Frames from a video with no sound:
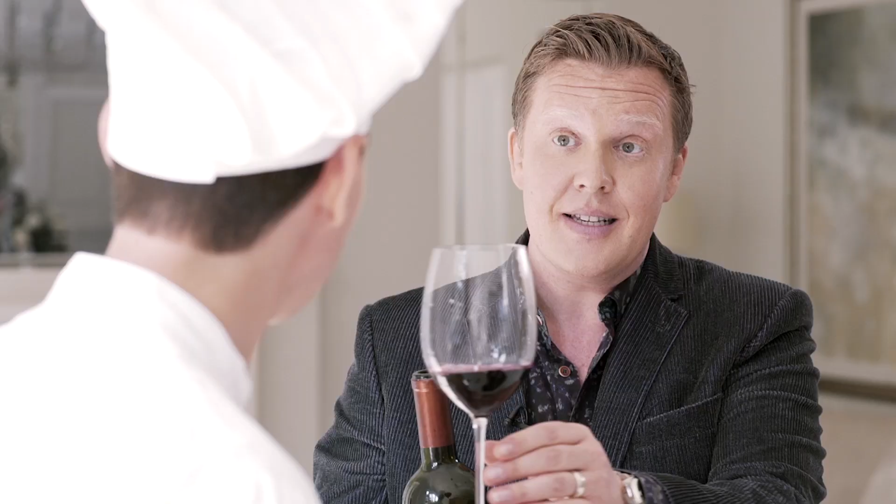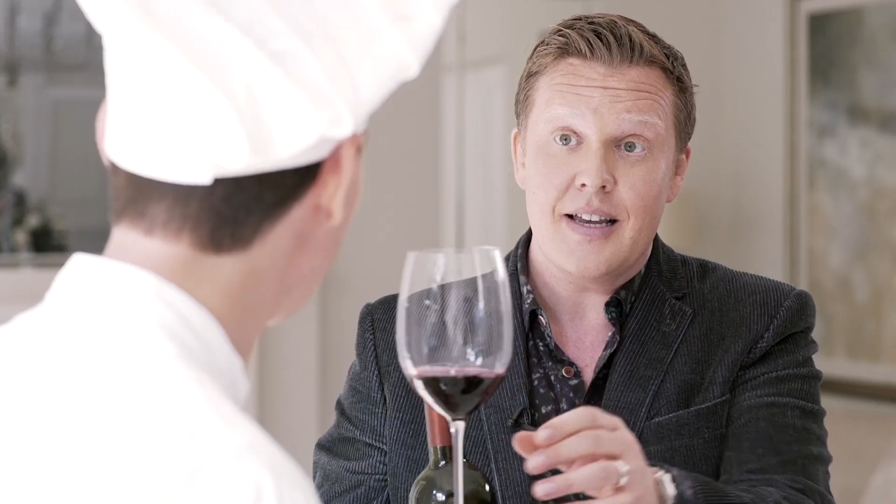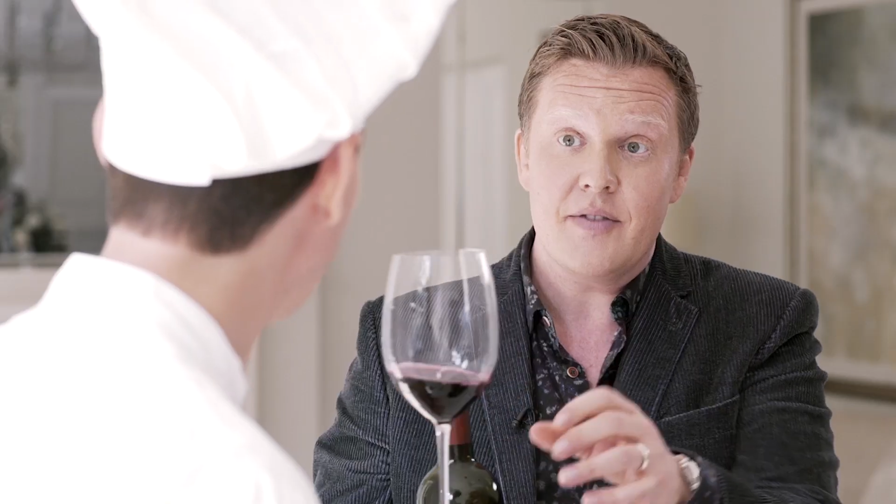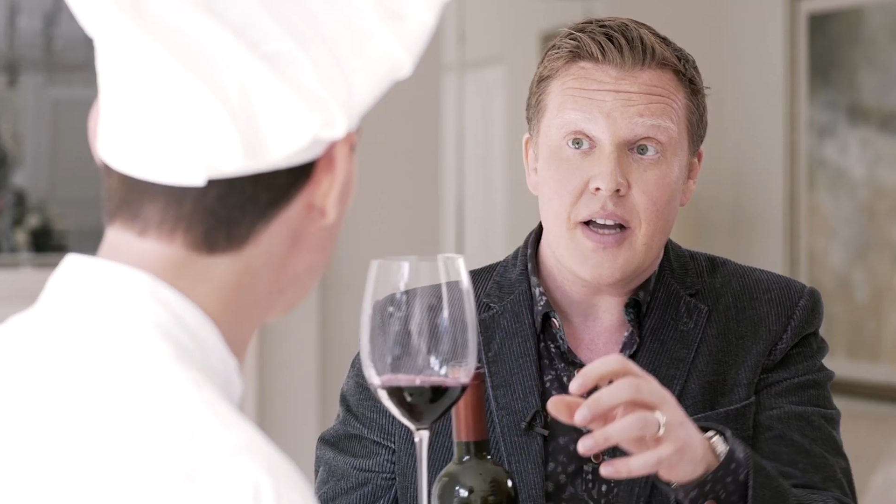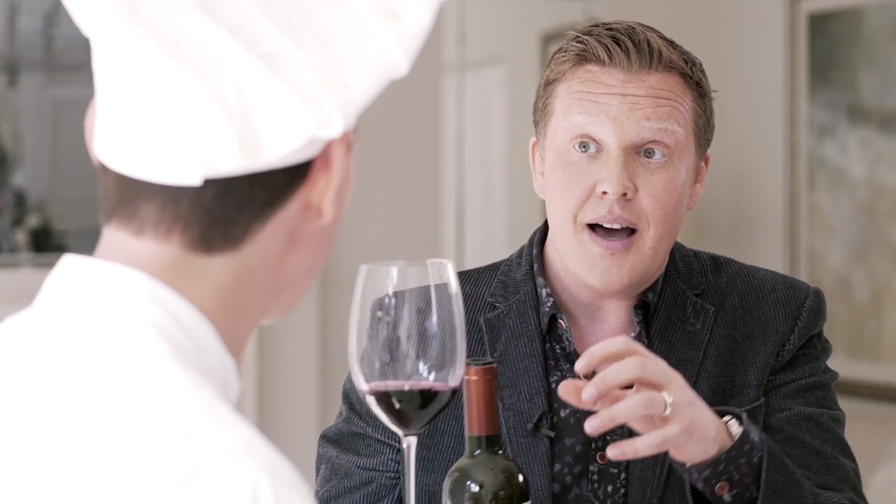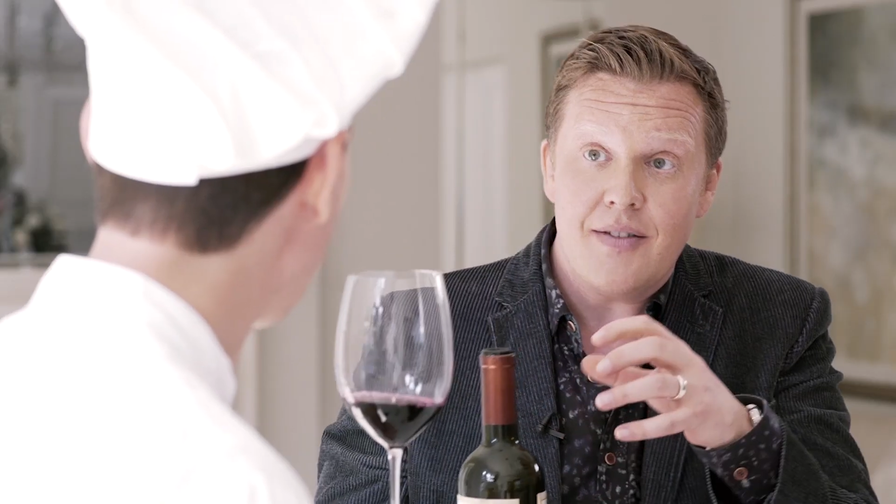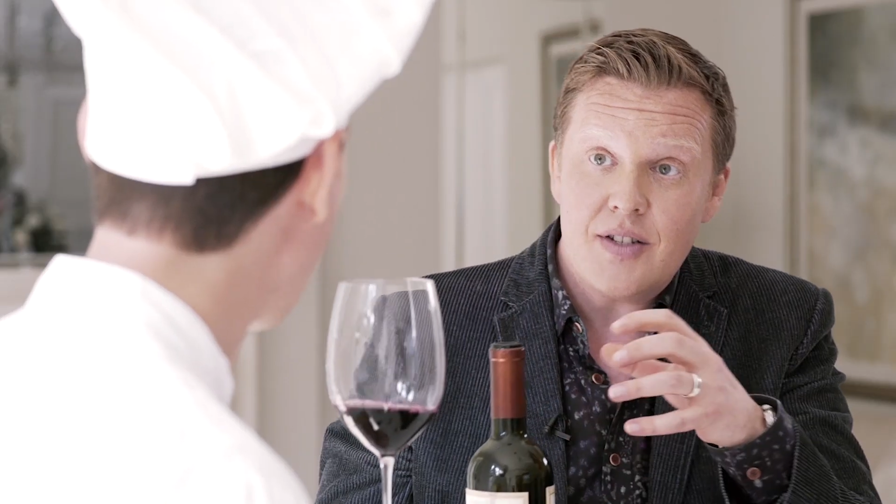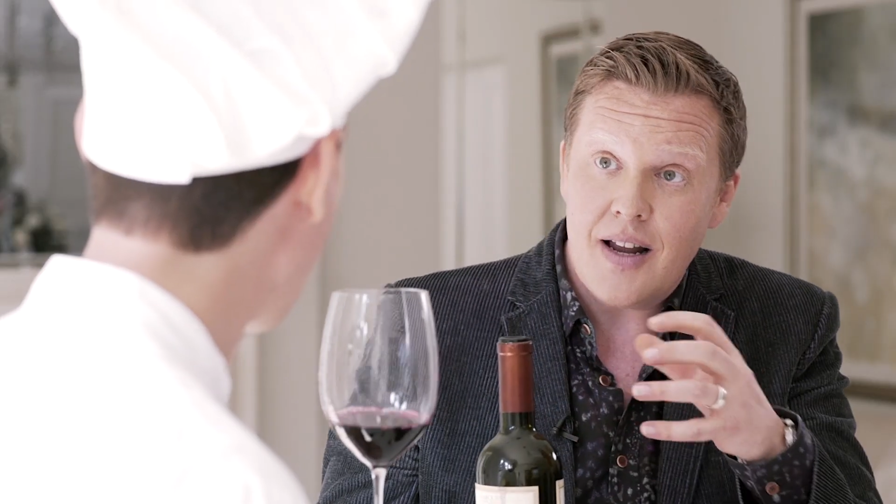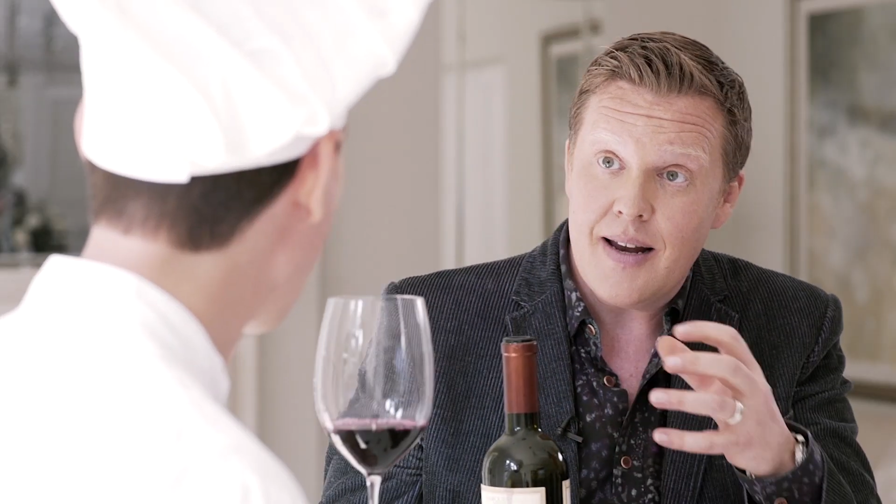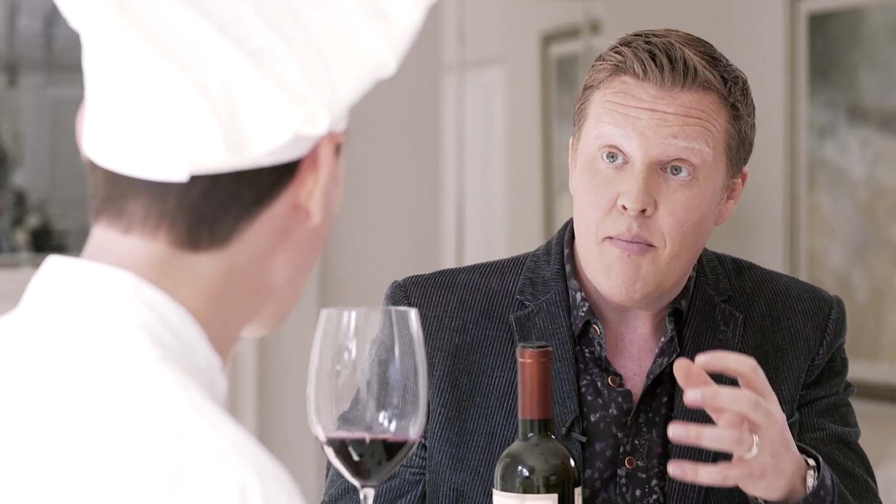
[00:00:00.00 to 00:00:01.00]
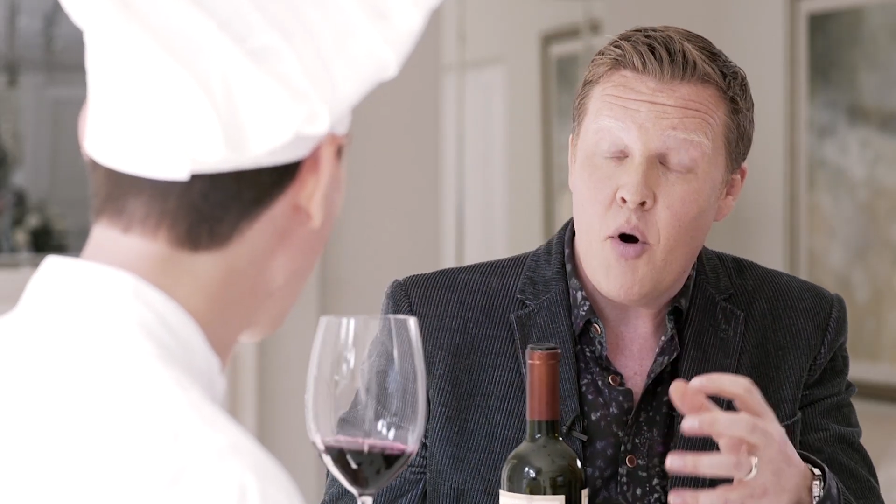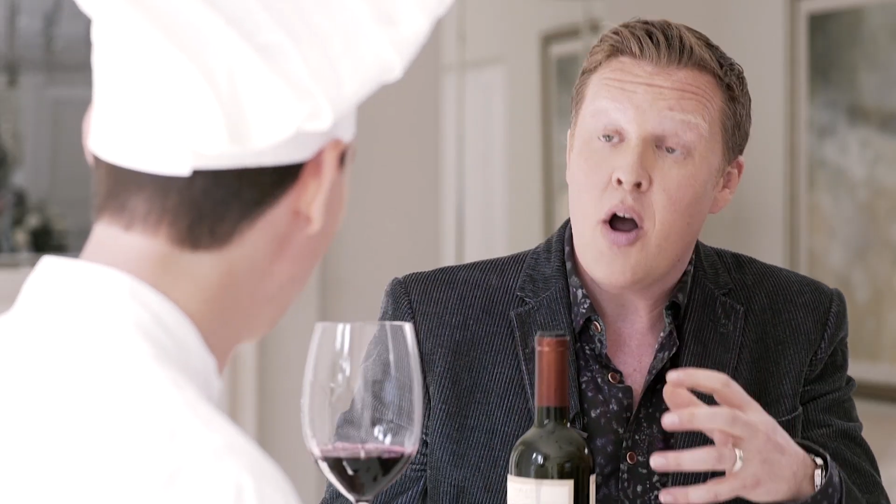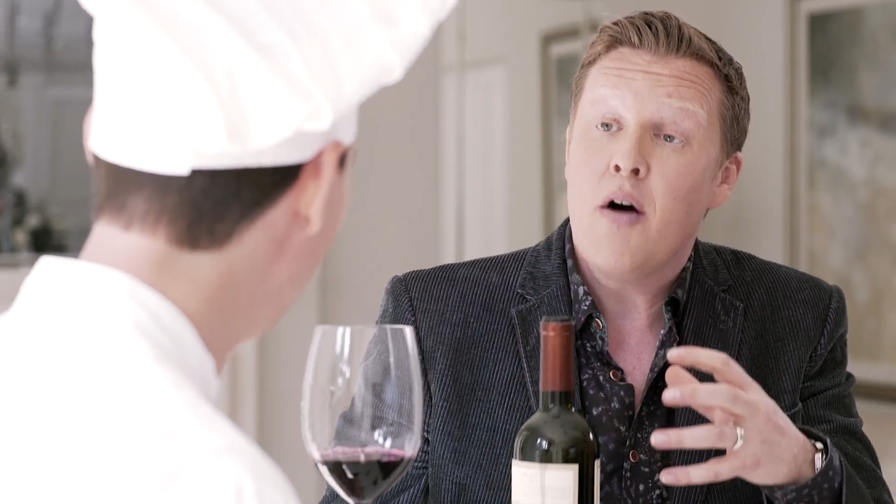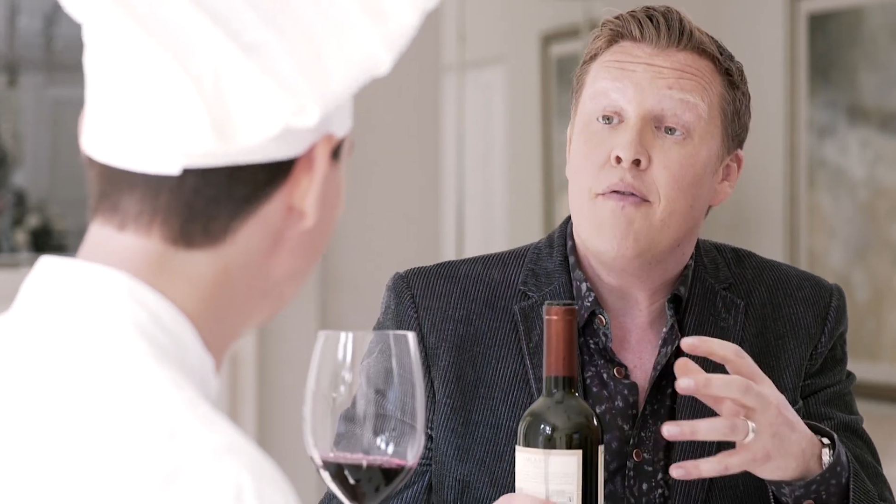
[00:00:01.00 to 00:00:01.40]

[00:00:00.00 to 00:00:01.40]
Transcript: is it gives a kind of slightly mocha